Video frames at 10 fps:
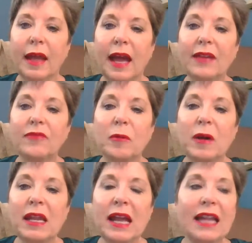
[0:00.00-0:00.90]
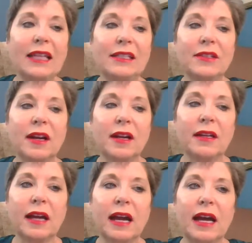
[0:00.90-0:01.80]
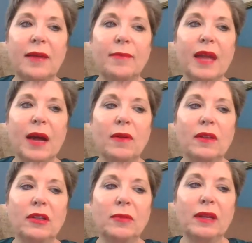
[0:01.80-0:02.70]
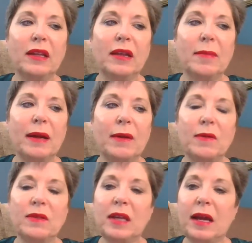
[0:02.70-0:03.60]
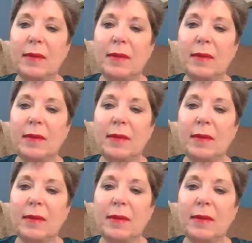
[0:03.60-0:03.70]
Hi everyone. I'd like to talk now a little bit about